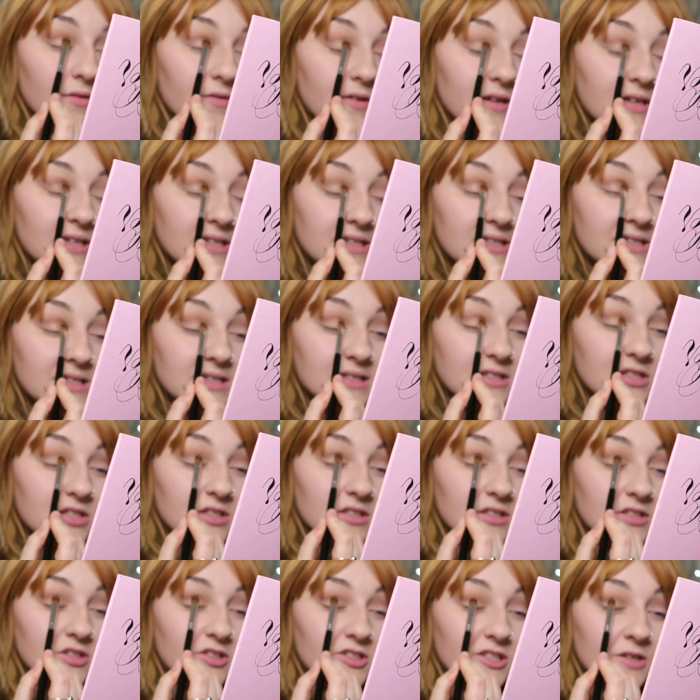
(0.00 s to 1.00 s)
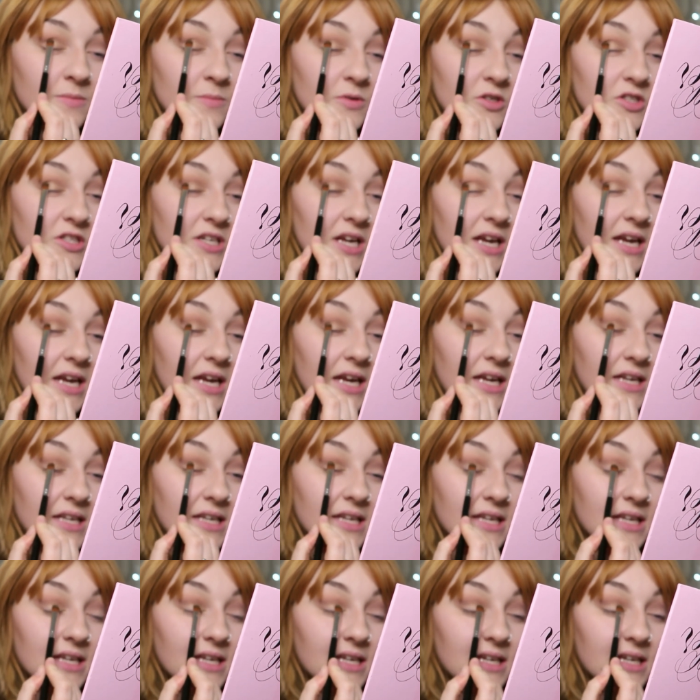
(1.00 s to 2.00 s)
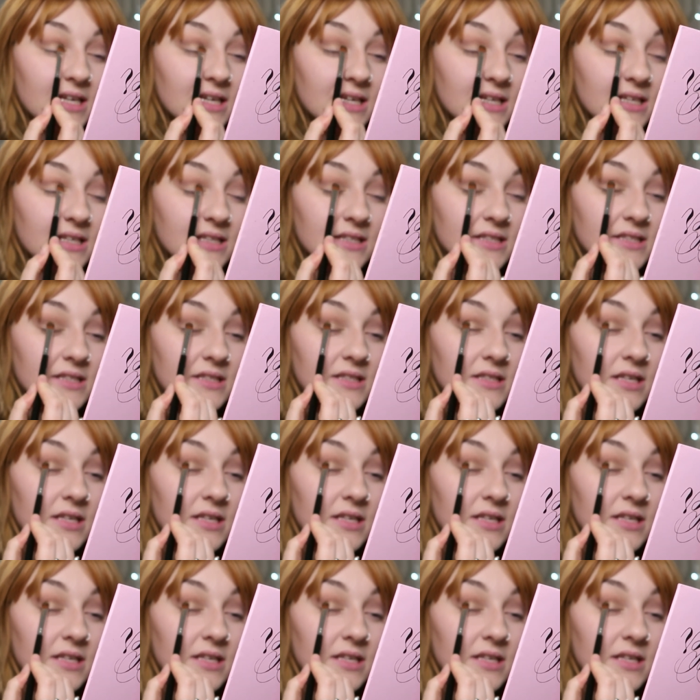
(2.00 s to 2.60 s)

This shimmer shade is,